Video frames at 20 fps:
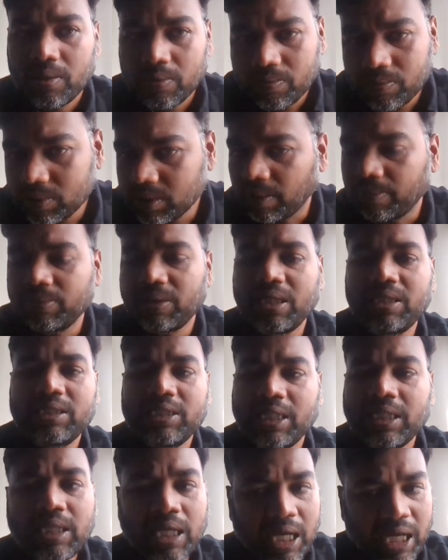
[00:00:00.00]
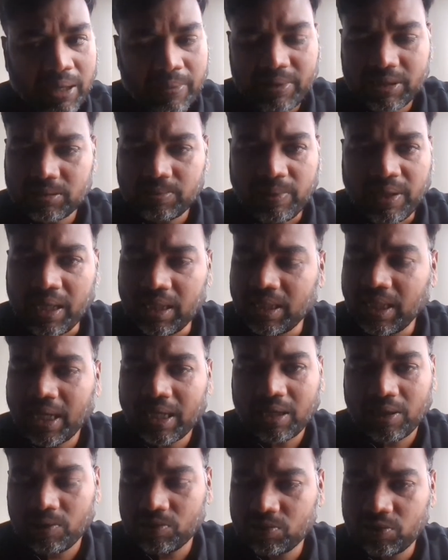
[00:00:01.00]
Something change, I have explained
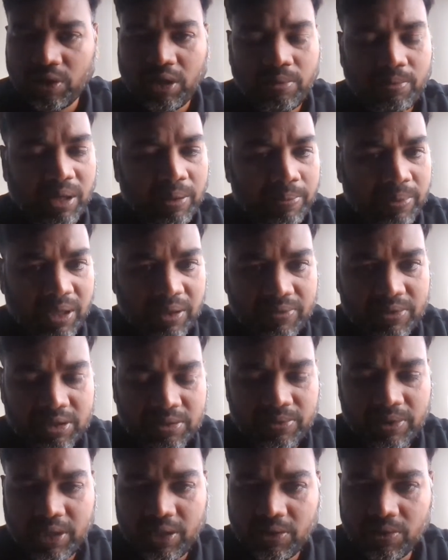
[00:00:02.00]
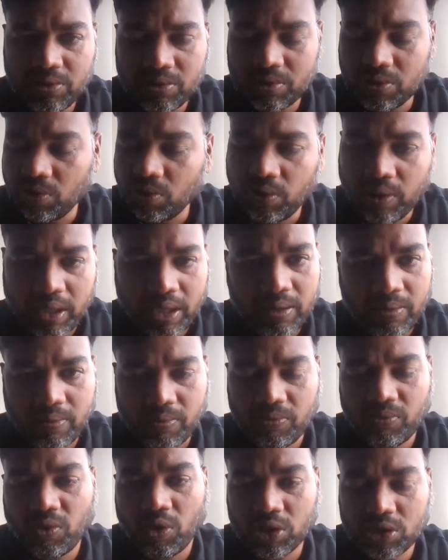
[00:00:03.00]
that also in my previous videos. Go and
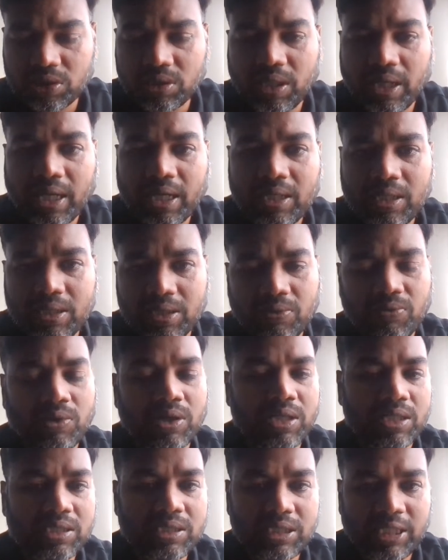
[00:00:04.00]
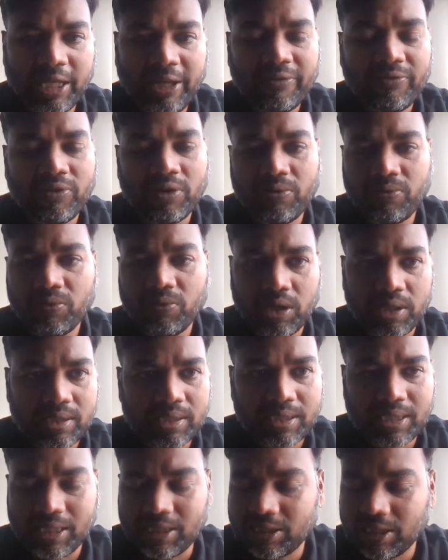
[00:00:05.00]
watch that, what is safe and what is
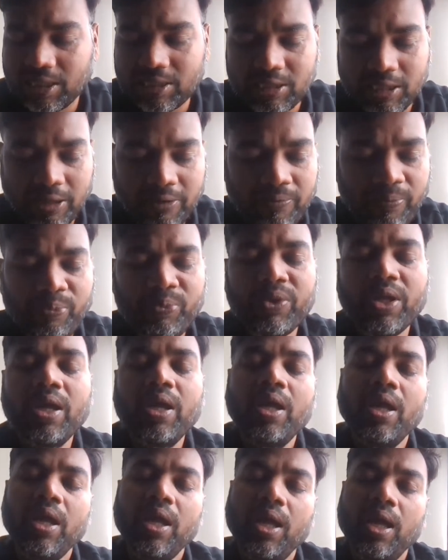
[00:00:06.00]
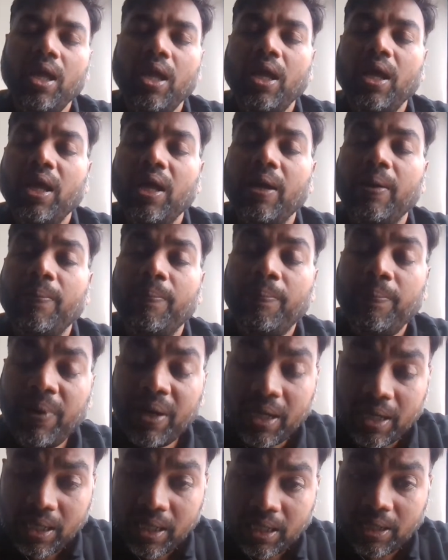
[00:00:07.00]
essential safe.
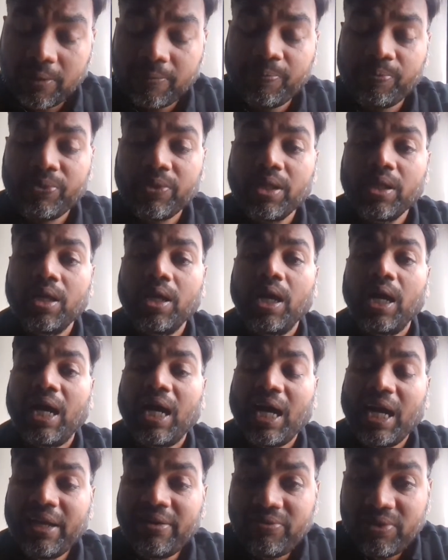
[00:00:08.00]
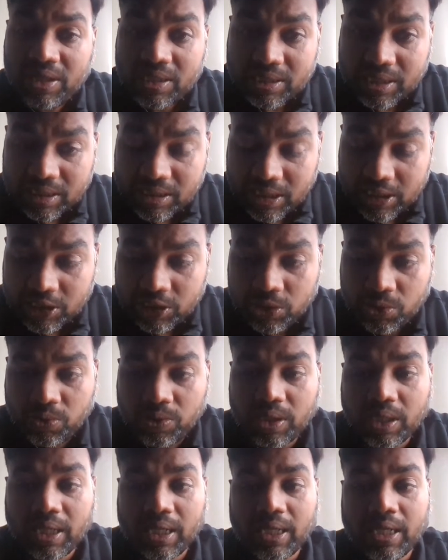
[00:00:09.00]
But I will suggest you
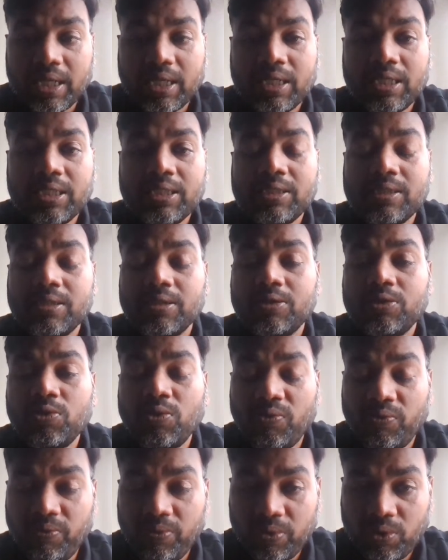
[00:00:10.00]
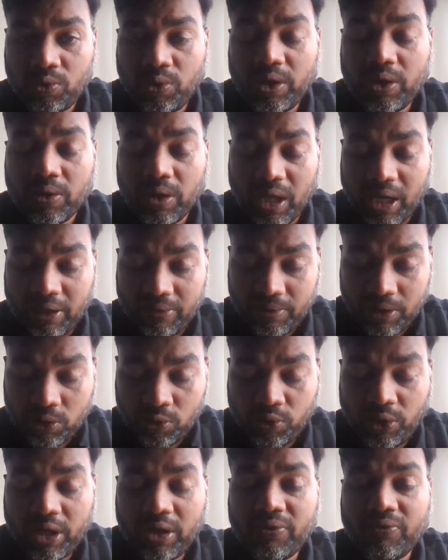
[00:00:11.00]
guys to have a
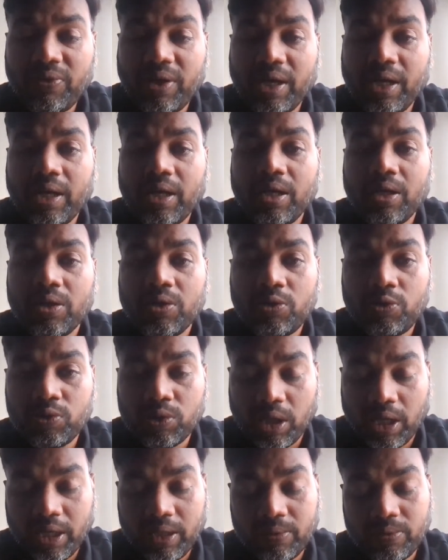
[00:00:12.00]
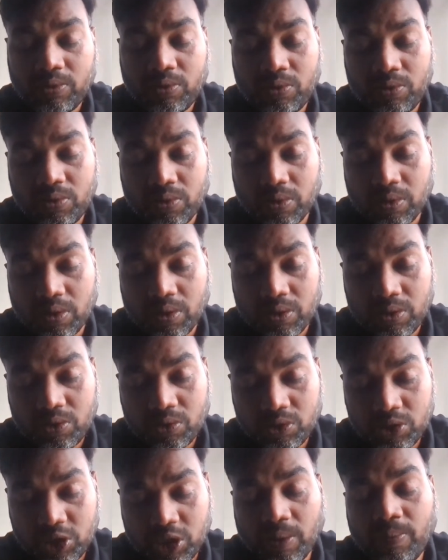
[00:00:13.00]
quick win
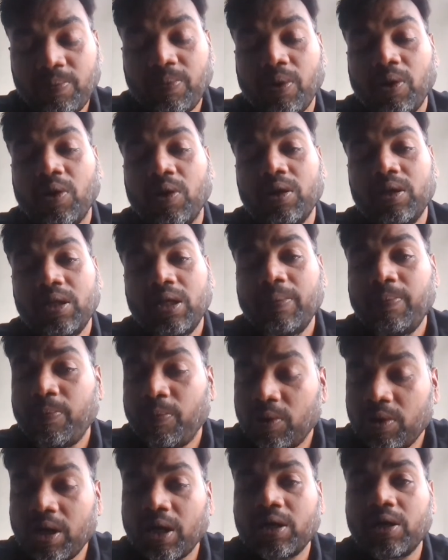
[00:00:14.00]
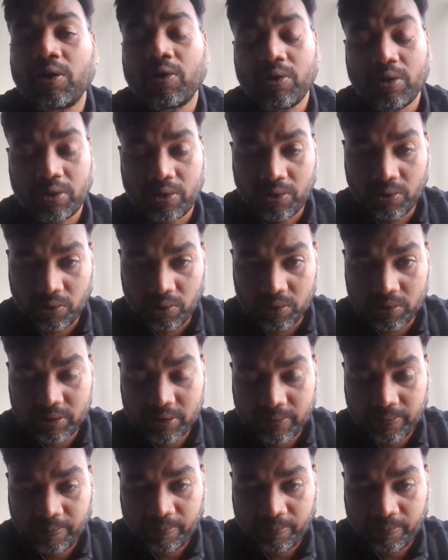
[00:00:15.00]
to jump on the product owner roles.